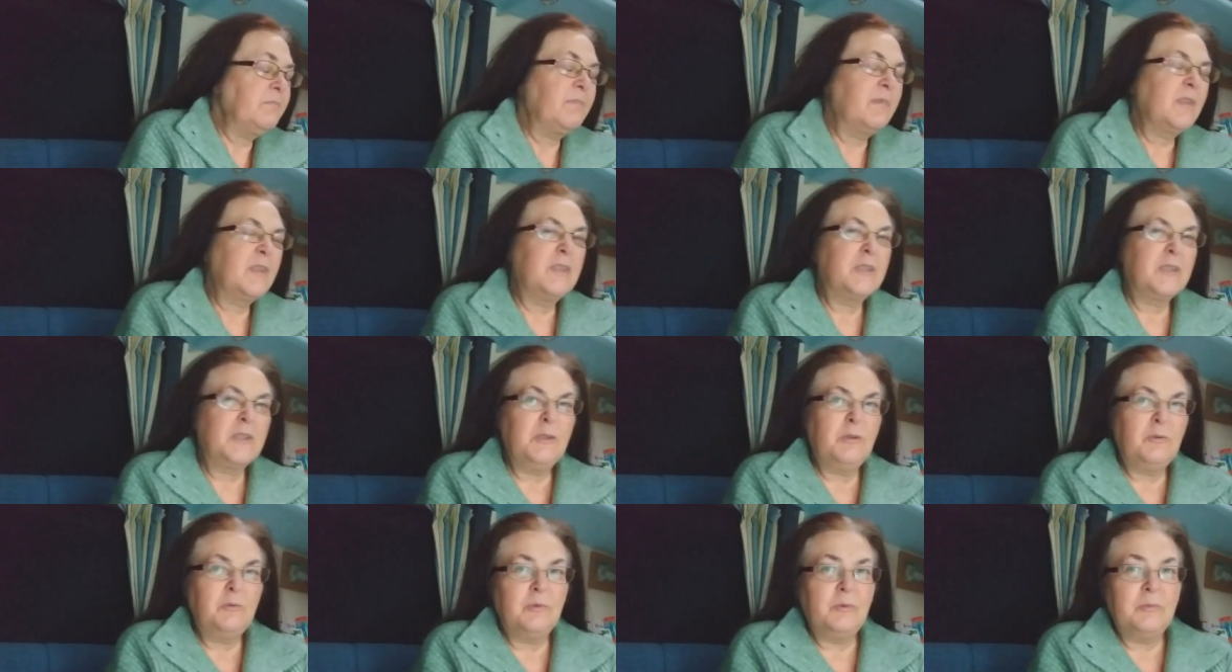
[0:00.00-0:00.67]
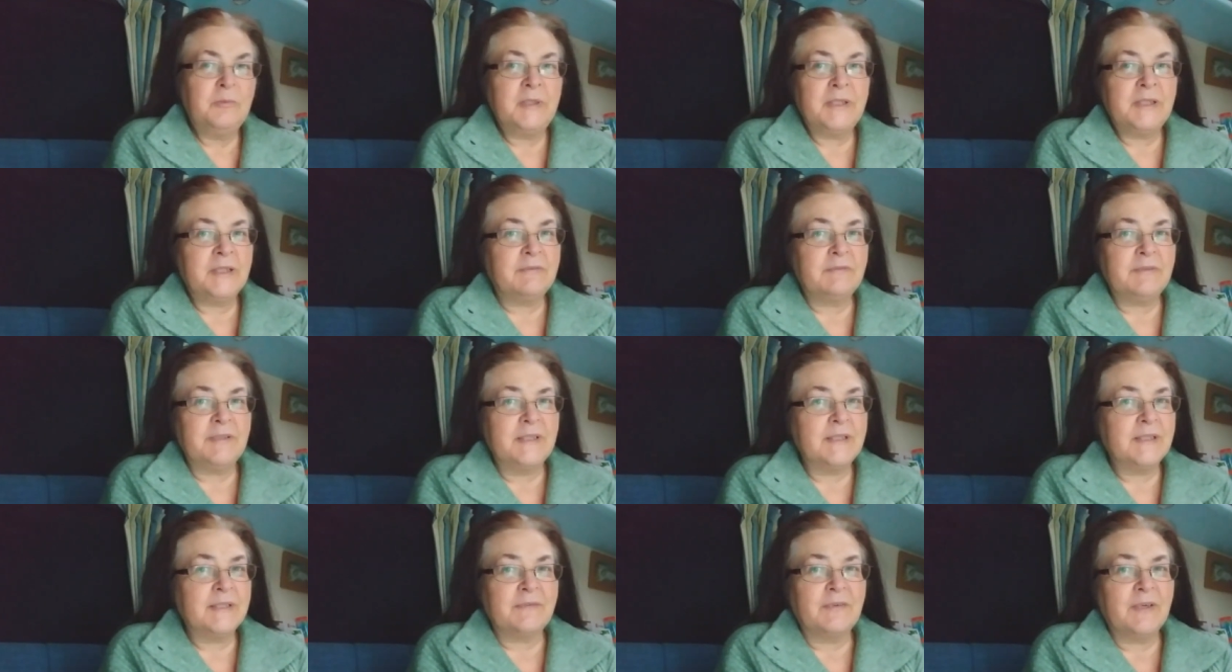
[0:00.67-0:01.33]
it's not warm enough
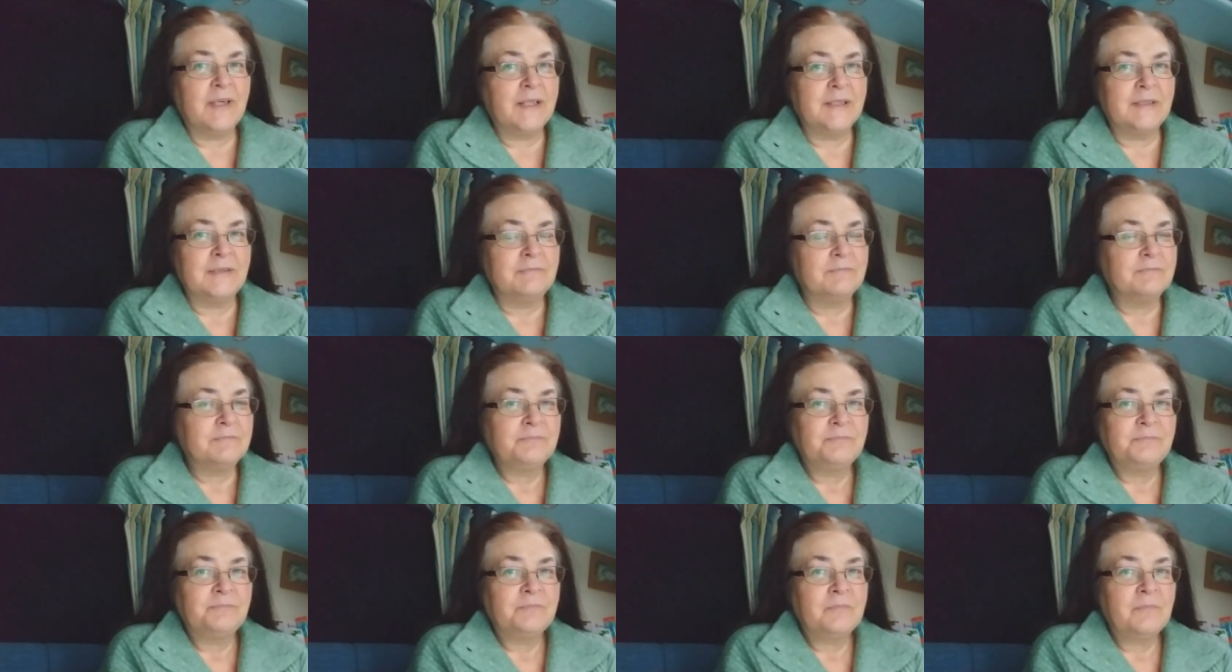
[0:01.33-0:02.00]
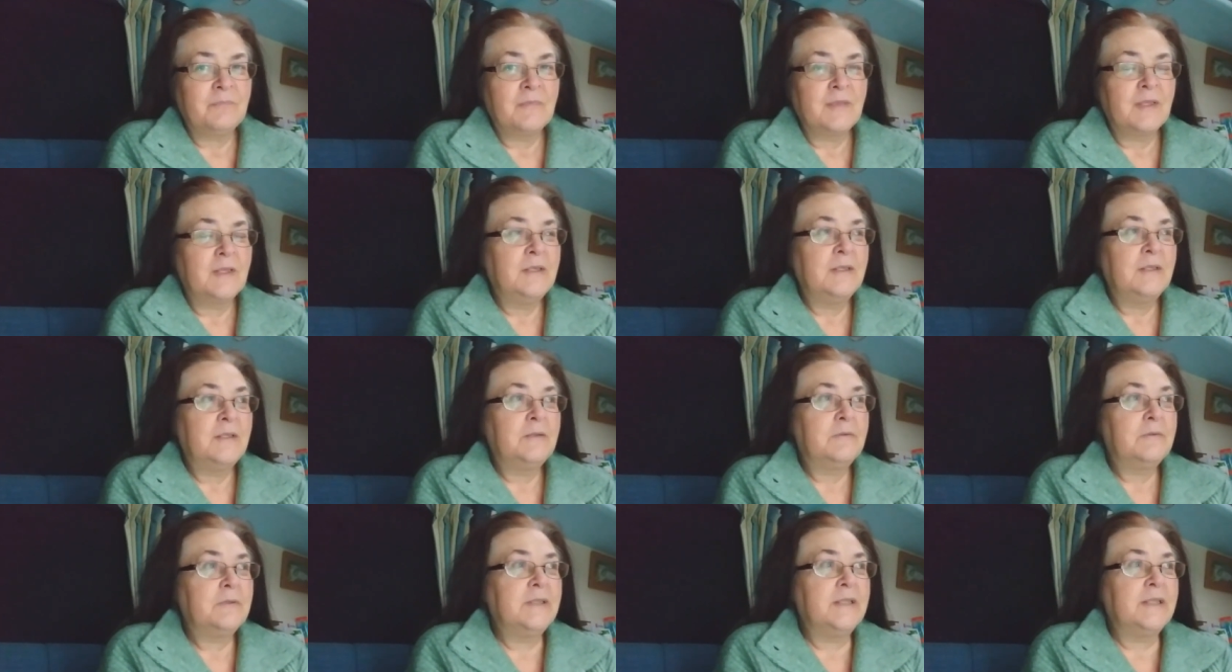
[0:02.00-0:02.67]
in this van.
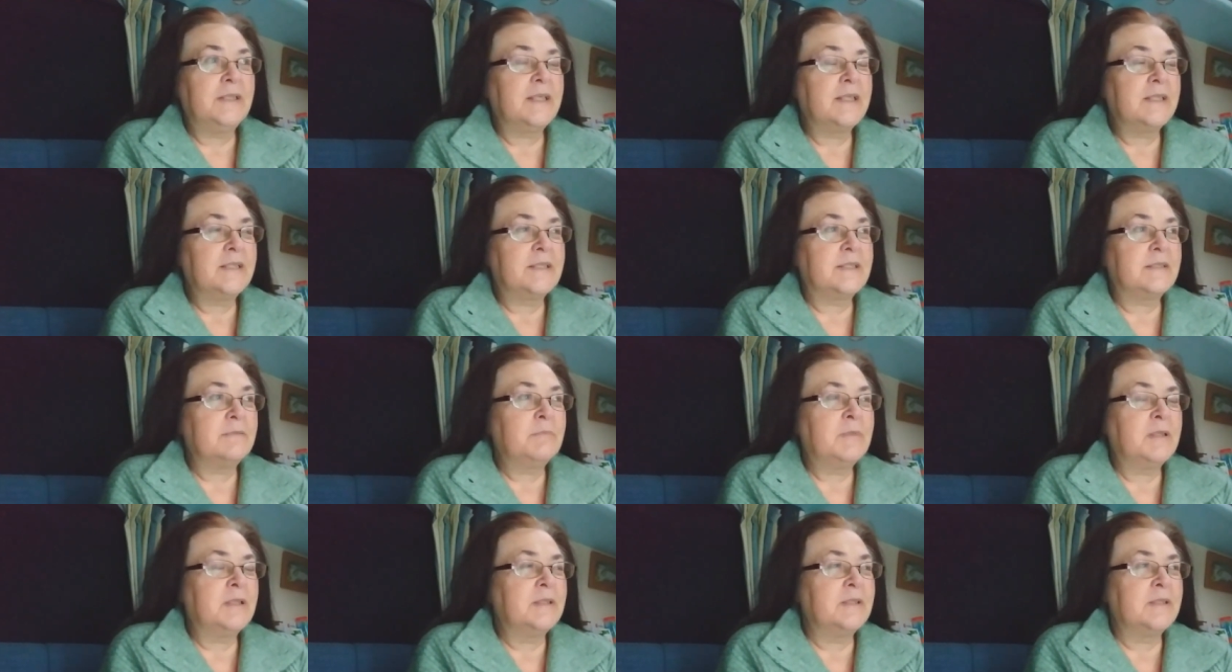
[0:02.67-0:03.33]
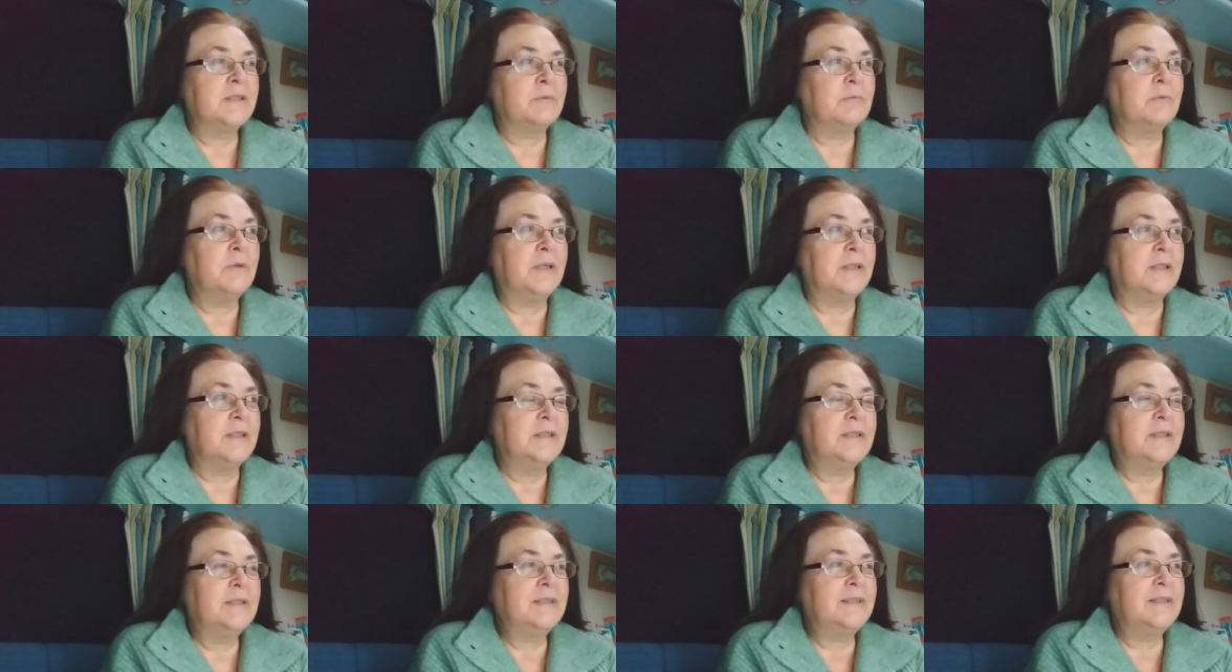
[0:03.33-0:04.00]
When it gets to minus
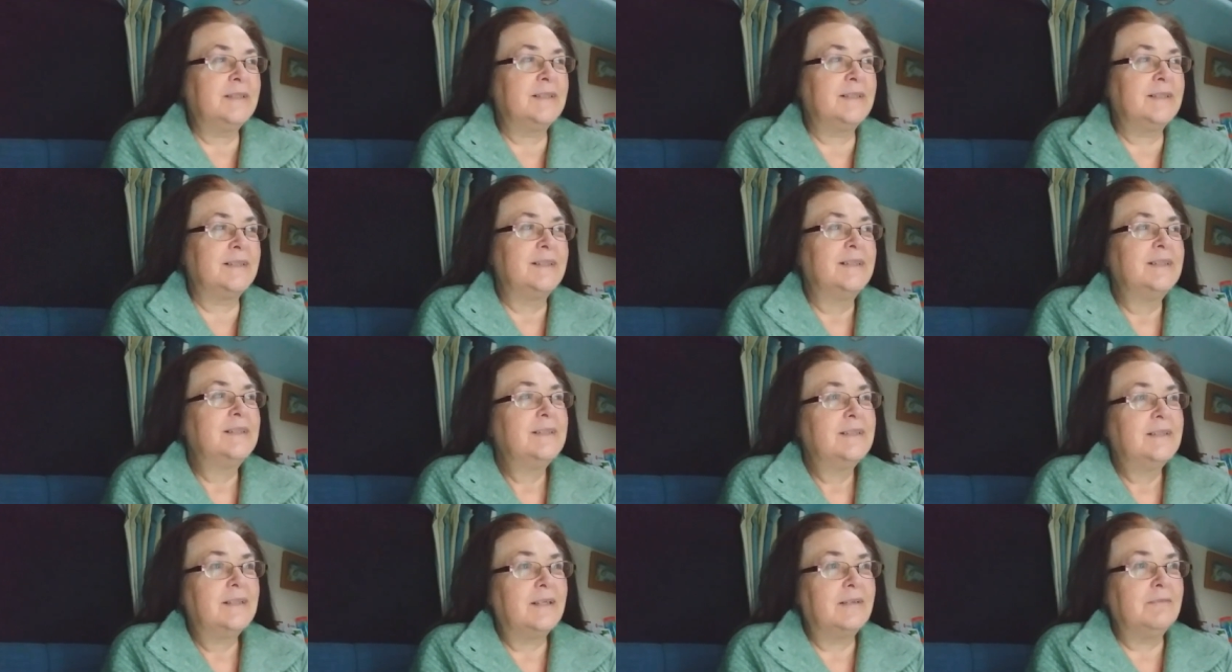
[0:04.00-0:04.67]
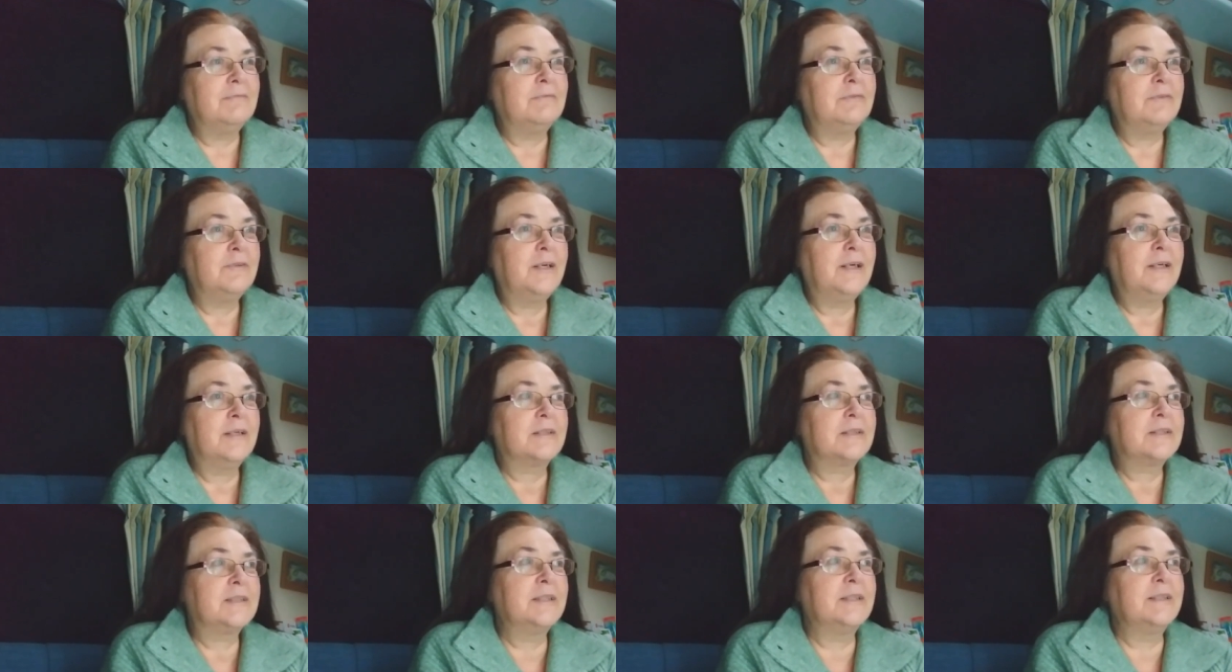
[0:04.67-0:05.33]
one, I'm
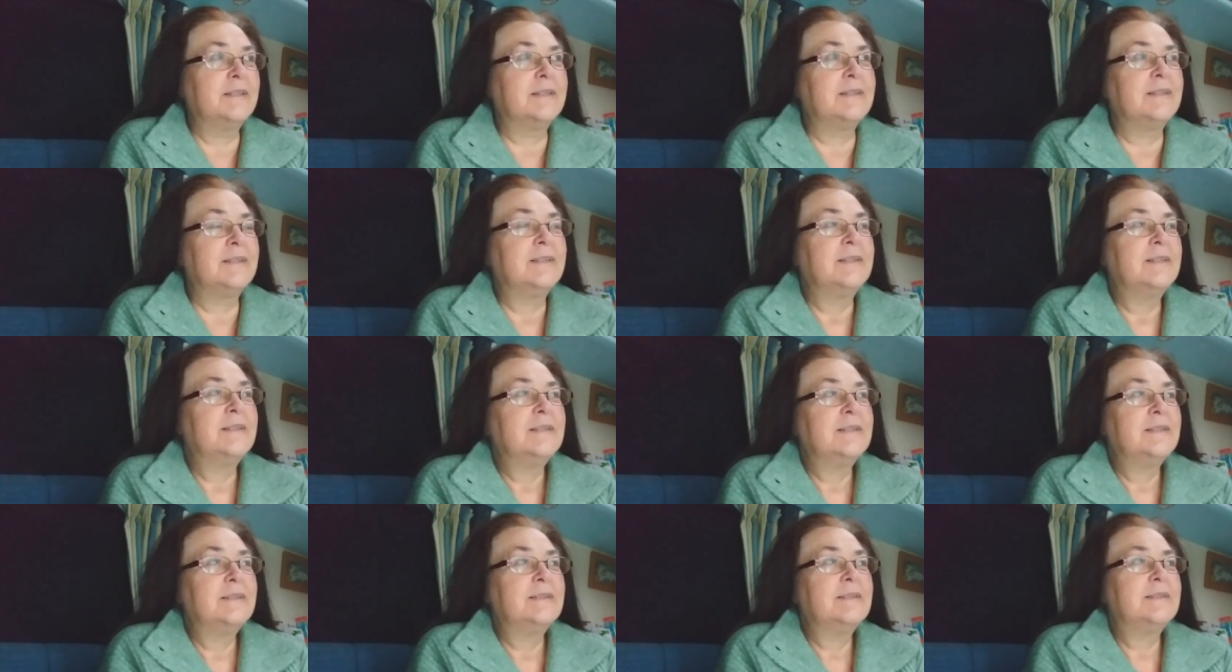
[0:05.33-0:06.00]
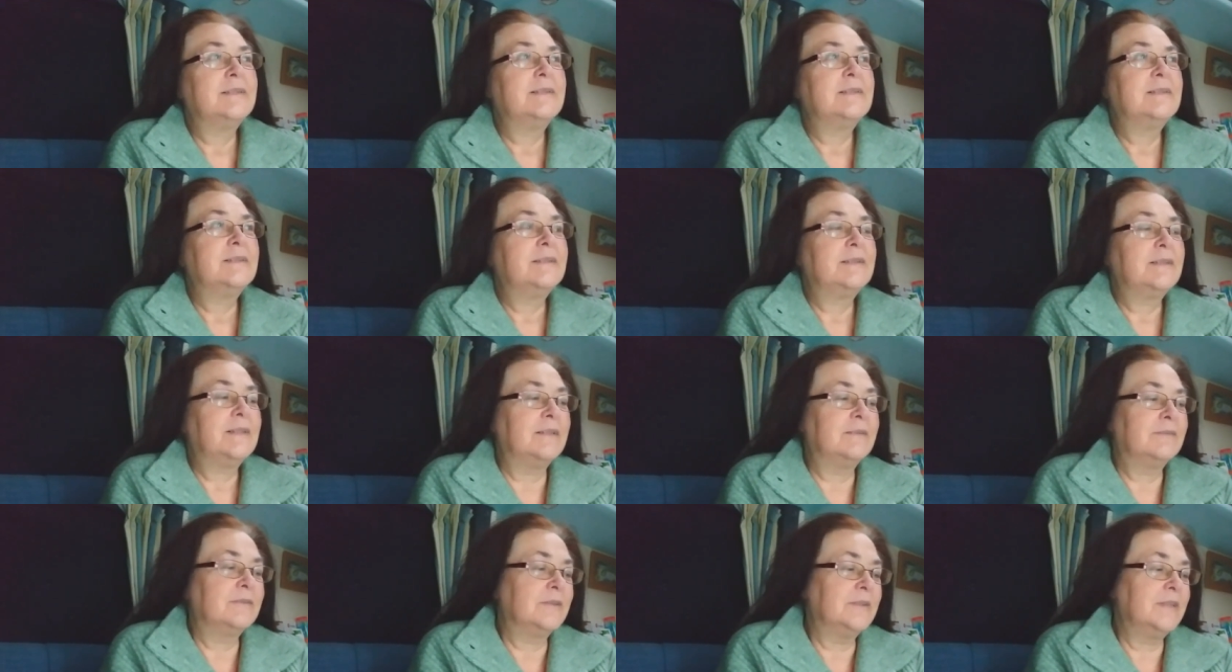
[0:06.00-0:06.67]
fucked.
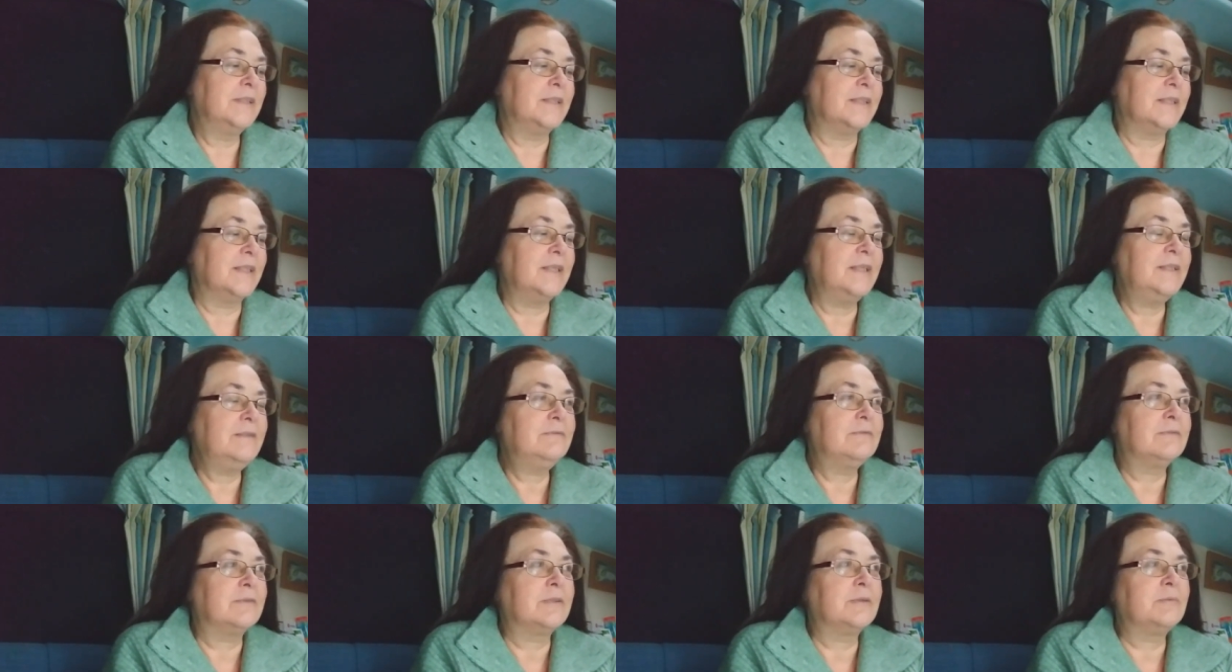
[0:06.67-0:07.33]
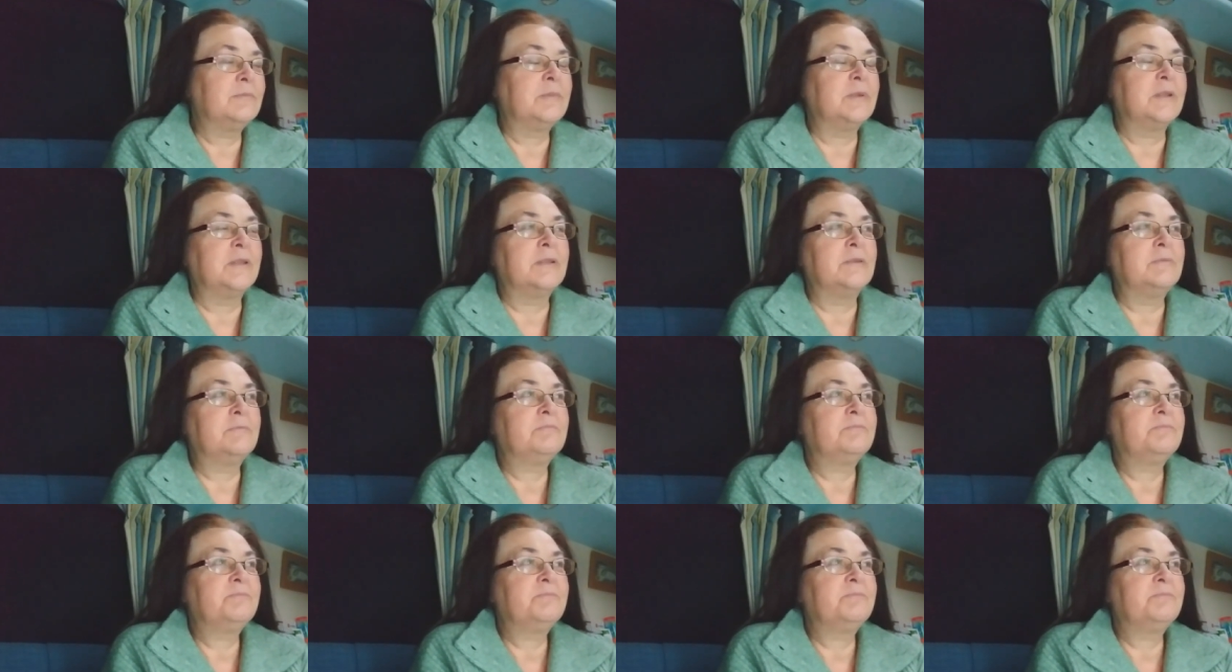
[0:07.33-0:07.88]
I've got this heater on, but